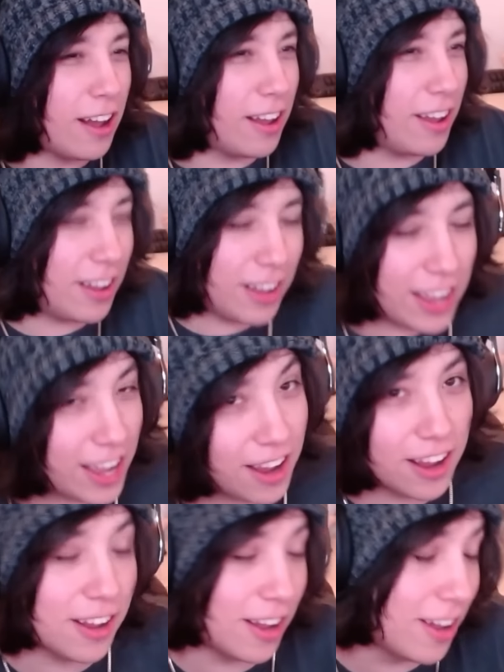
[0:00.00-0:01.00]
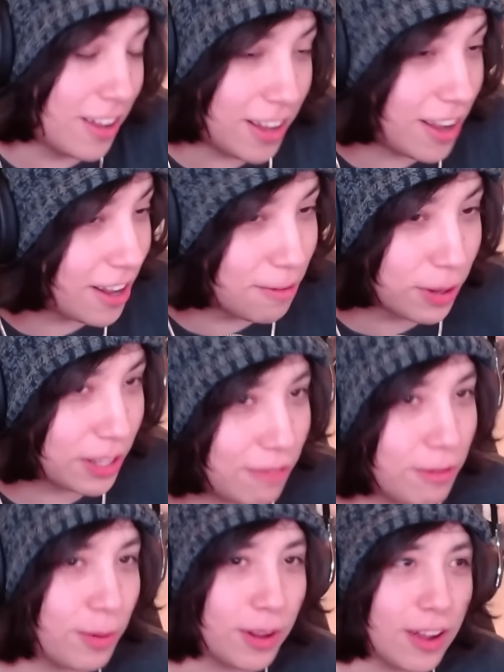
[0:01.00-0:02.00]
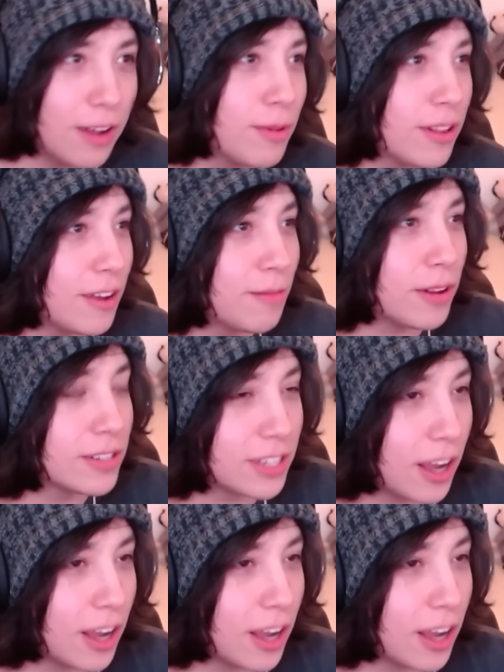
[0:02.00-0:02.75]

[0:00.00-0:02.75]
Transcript: uh uh, uh, uh, unbelievable, unbelievable?